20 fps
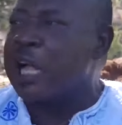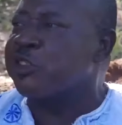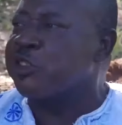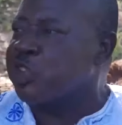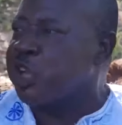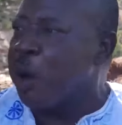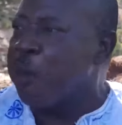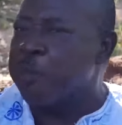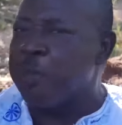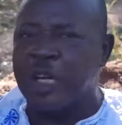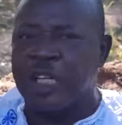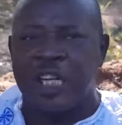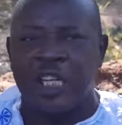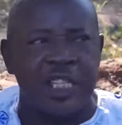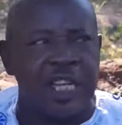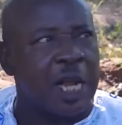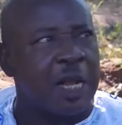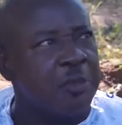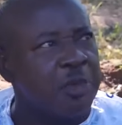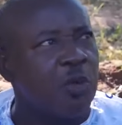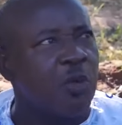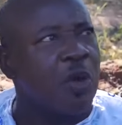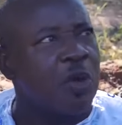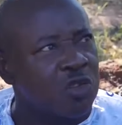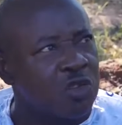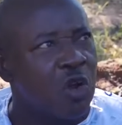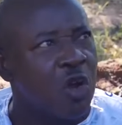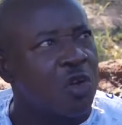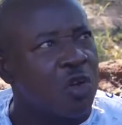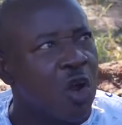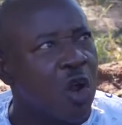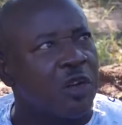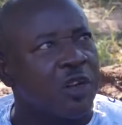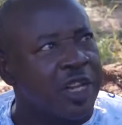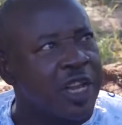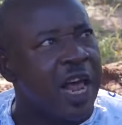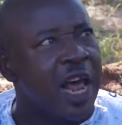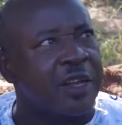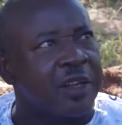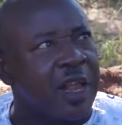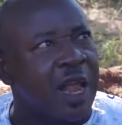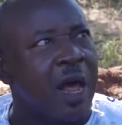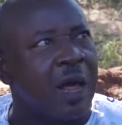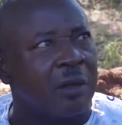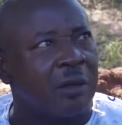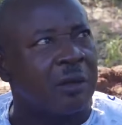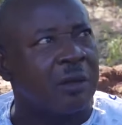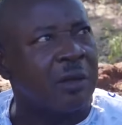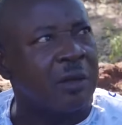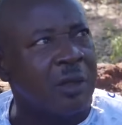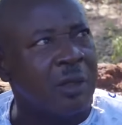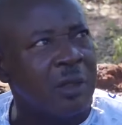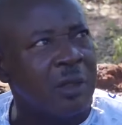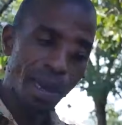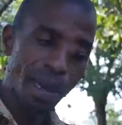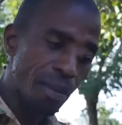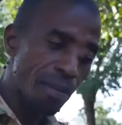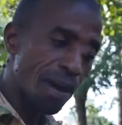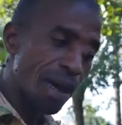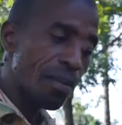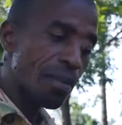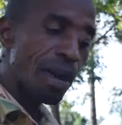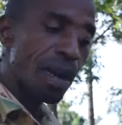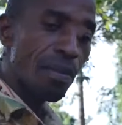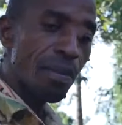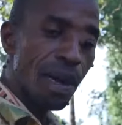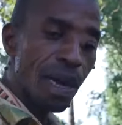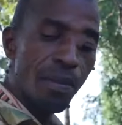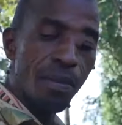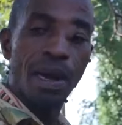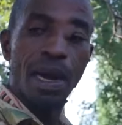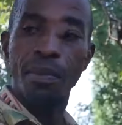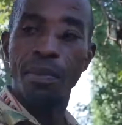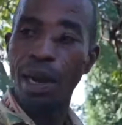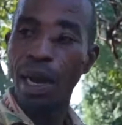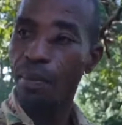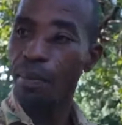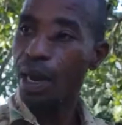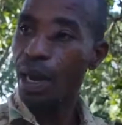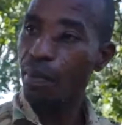Can somebody tell me what's going on here now? Let me hear.